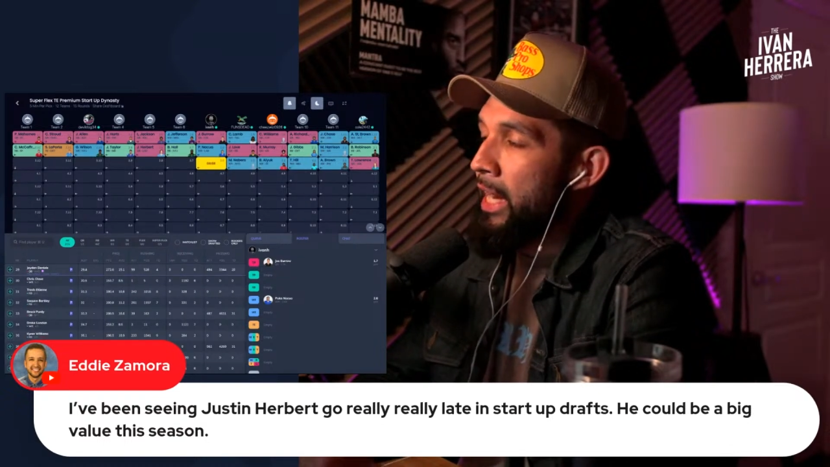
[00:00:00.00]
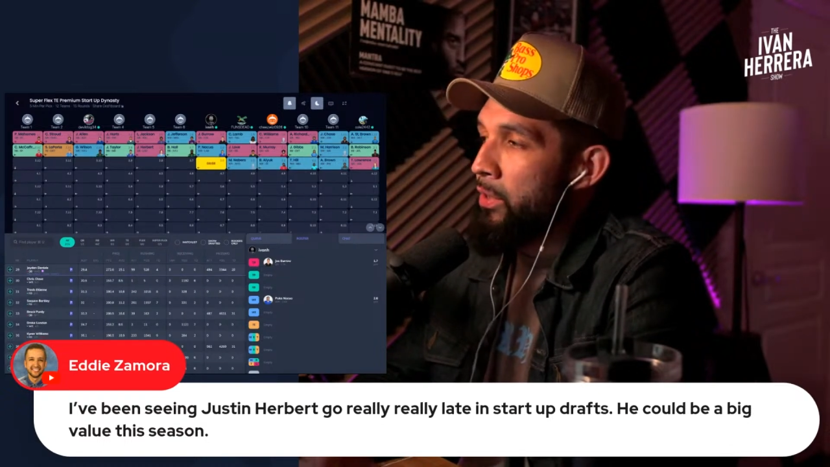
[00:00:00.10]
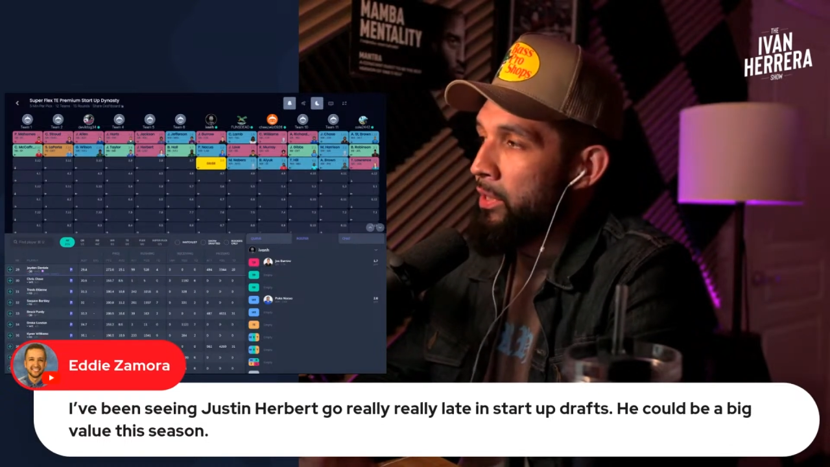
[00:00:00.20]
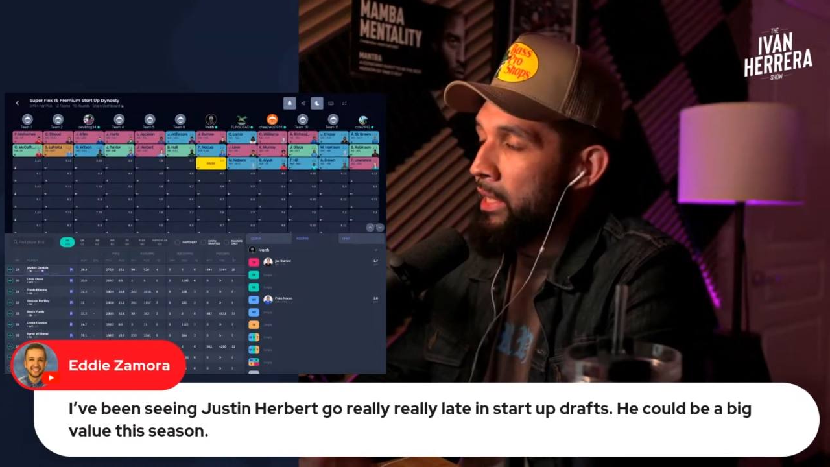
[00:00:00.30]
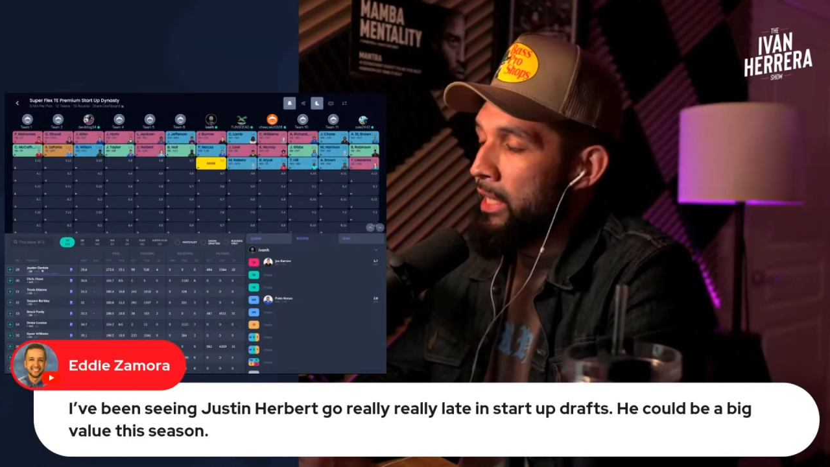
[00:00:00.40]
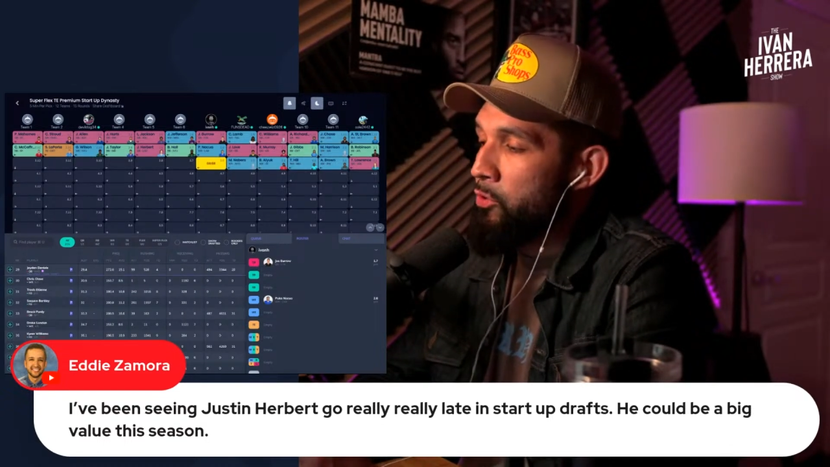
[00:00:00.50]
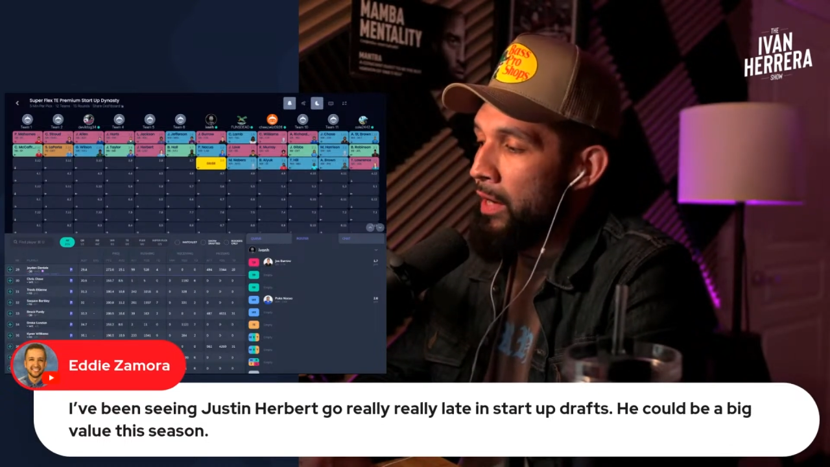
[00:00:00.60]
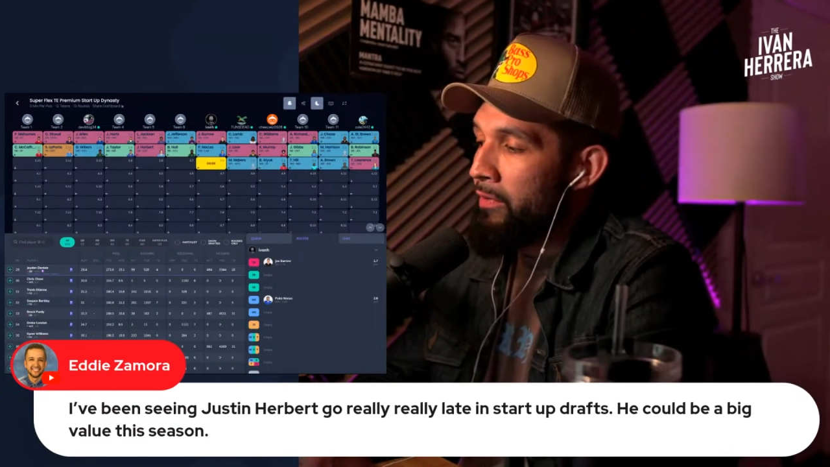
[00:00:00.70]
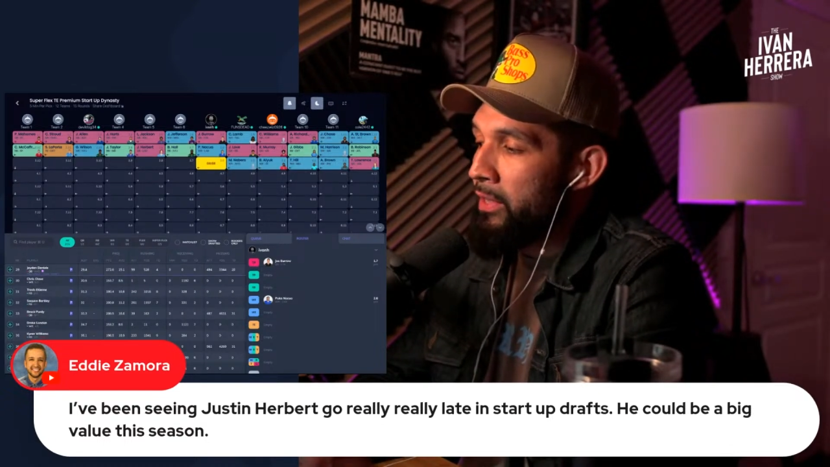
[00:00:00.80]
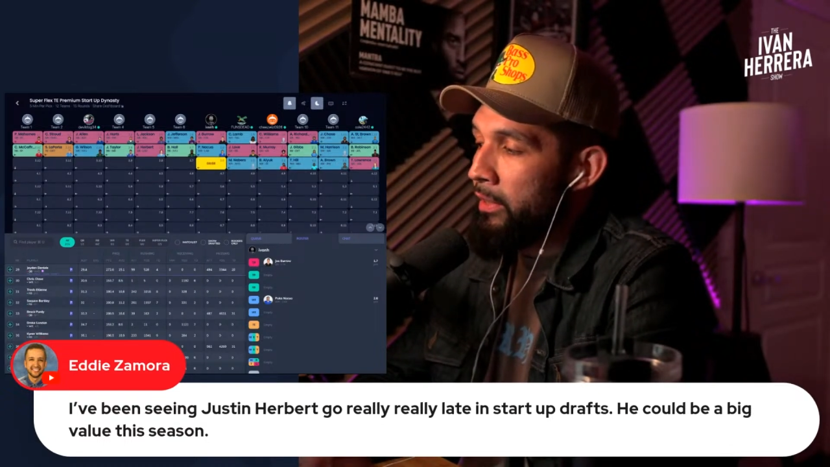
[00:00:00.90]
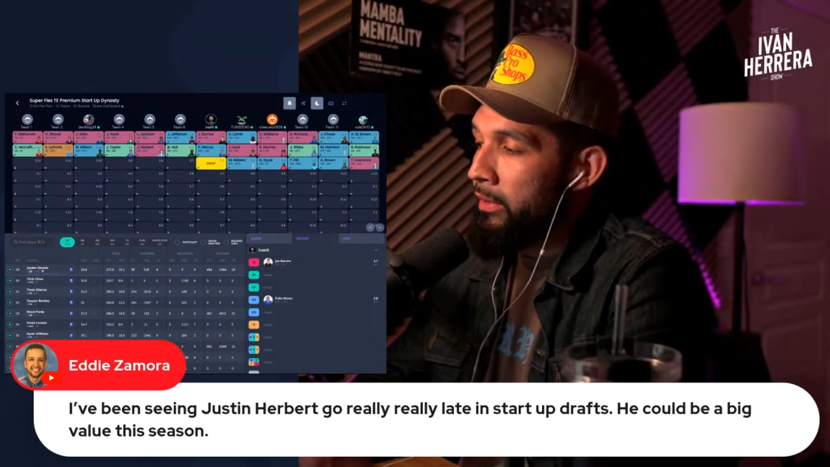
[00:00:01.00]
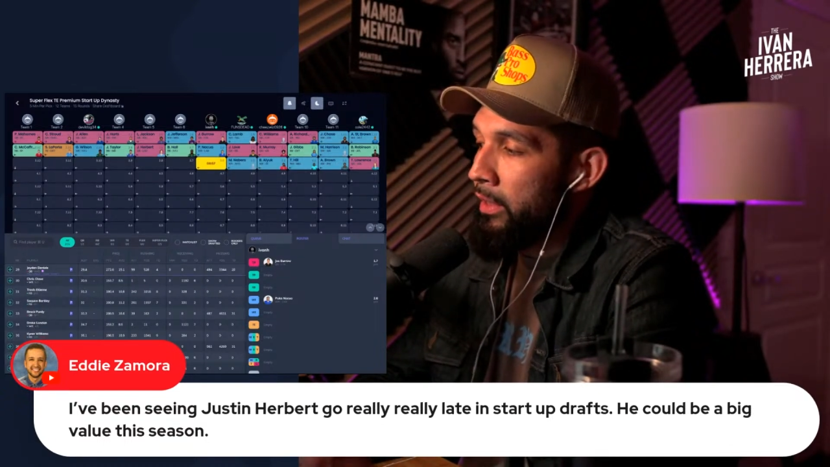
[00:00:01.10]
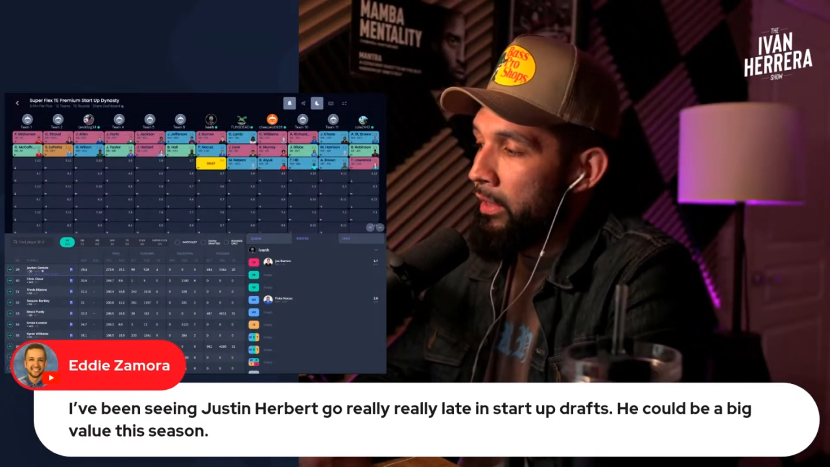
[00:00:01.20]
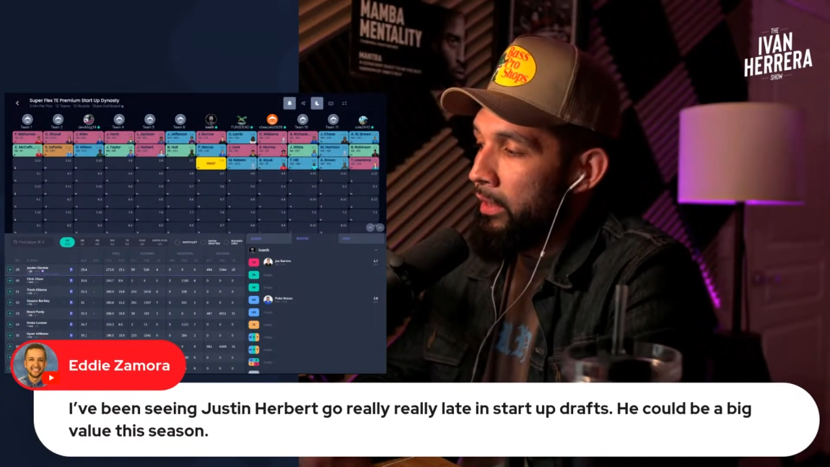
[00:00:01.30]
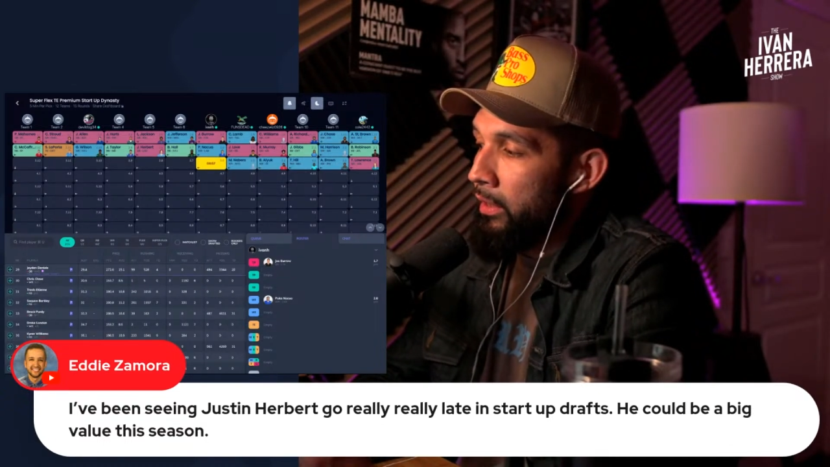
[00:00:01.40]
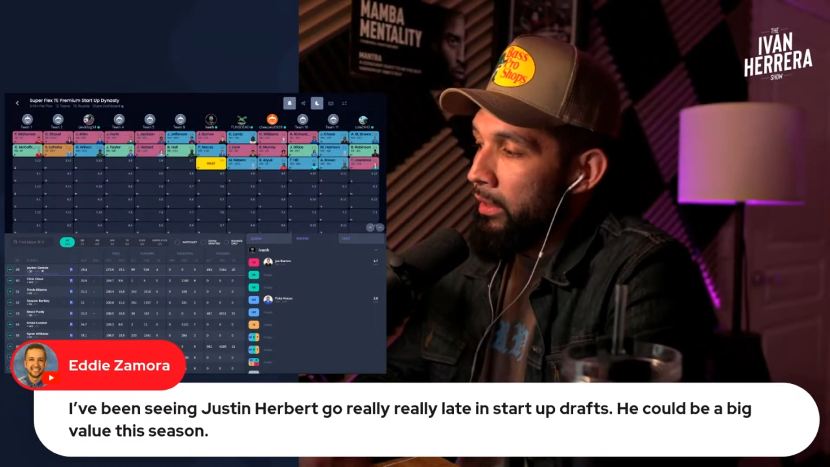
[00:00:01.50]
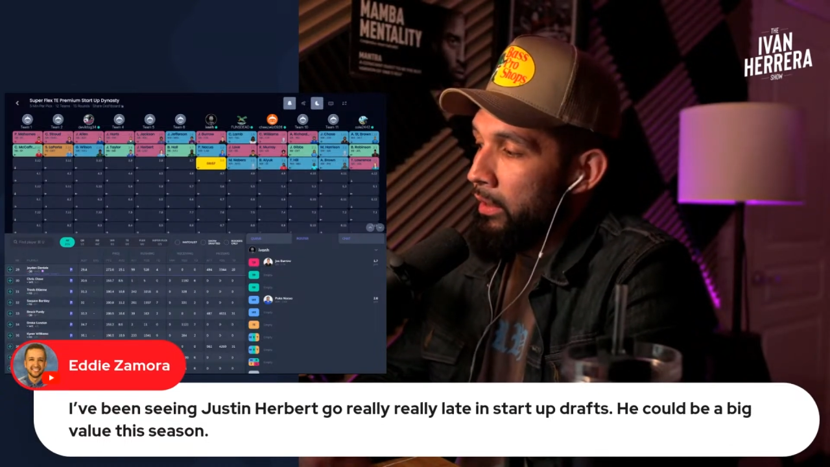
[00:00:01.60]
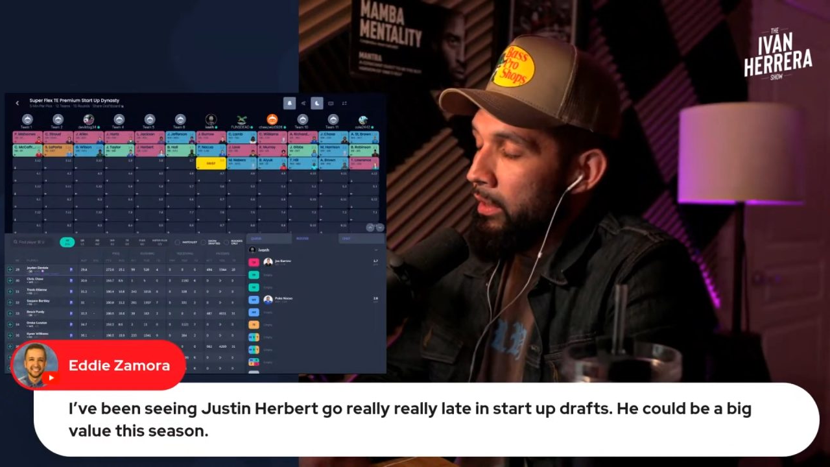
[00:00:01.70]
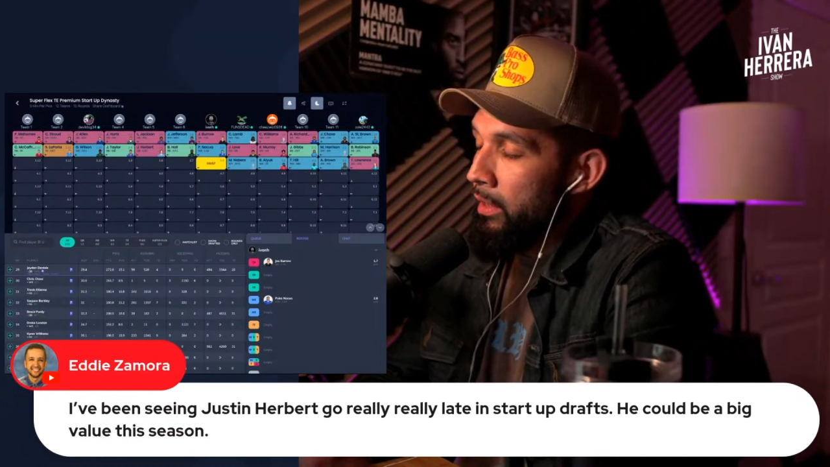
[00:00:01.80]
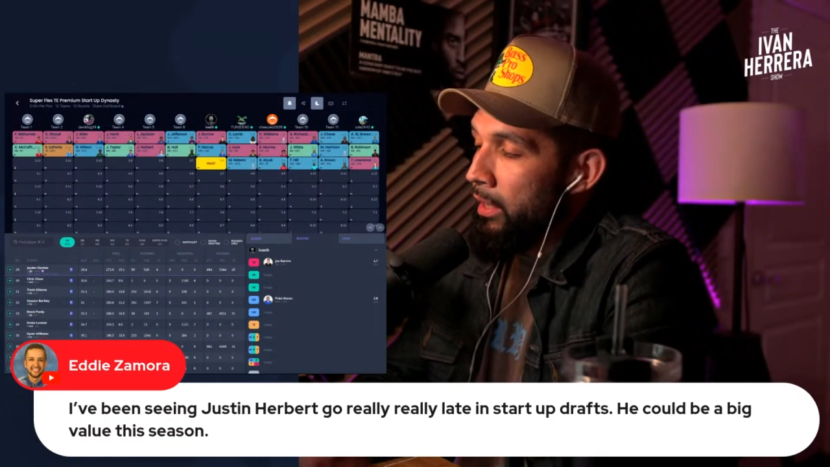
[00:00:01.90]
I know that they drafted,
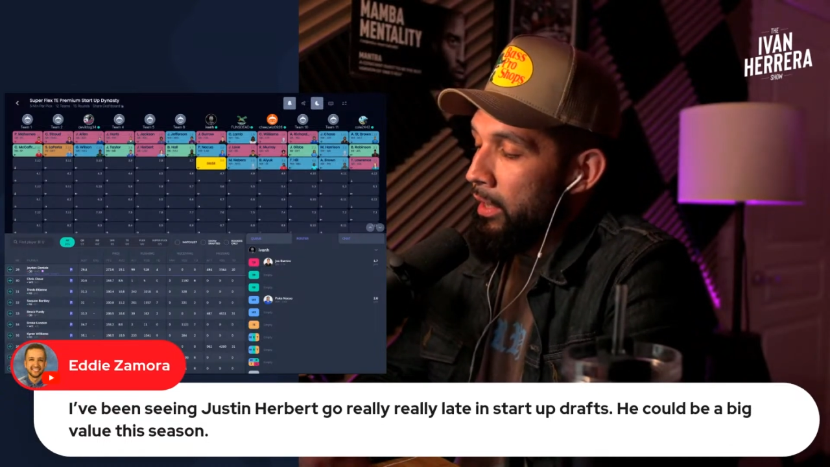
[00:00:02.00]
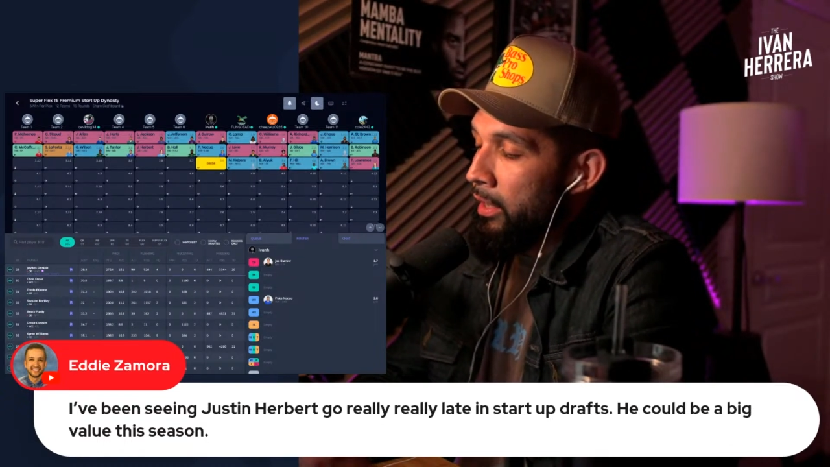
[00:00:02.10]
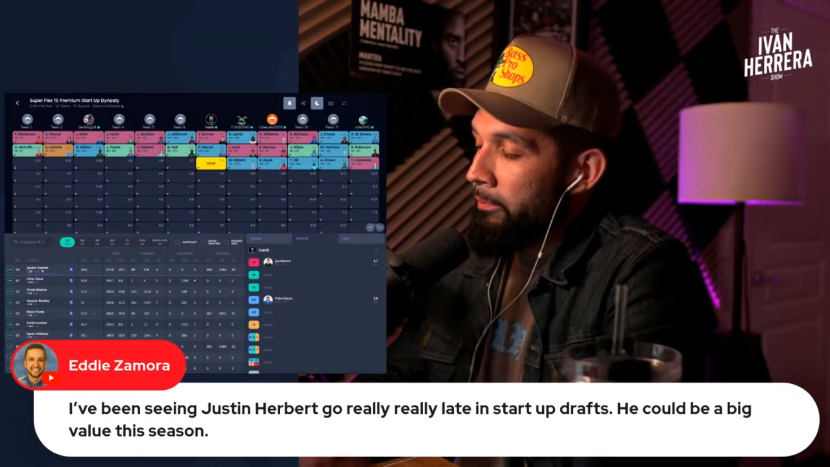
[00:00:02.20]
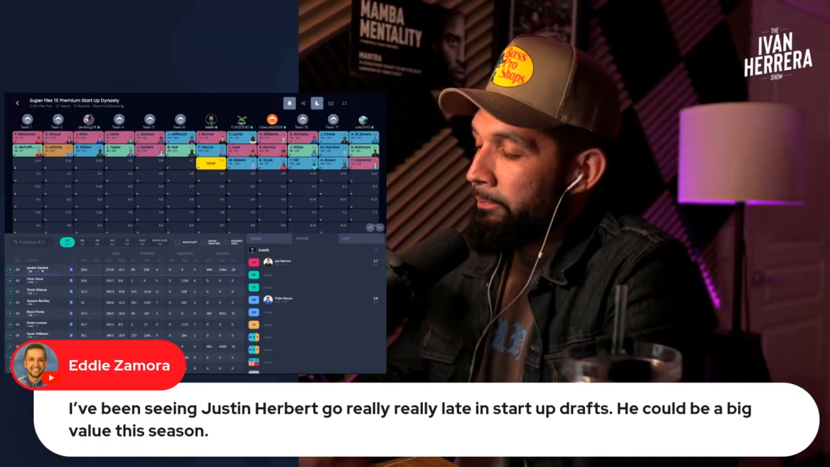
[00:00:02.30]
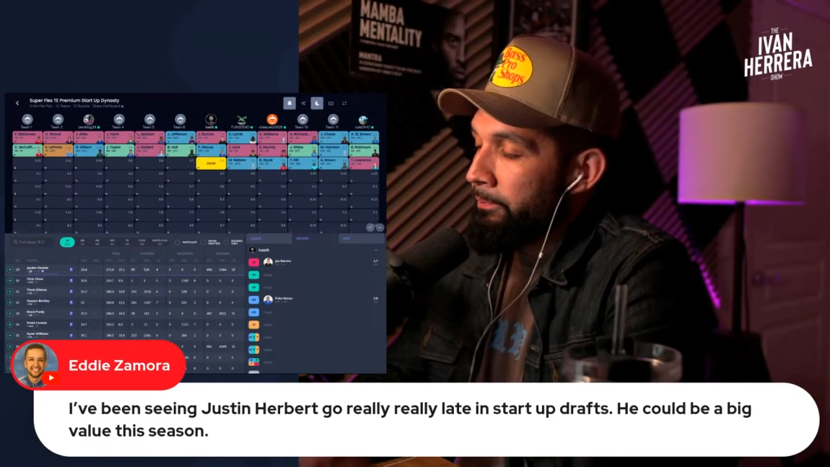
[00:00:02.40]
I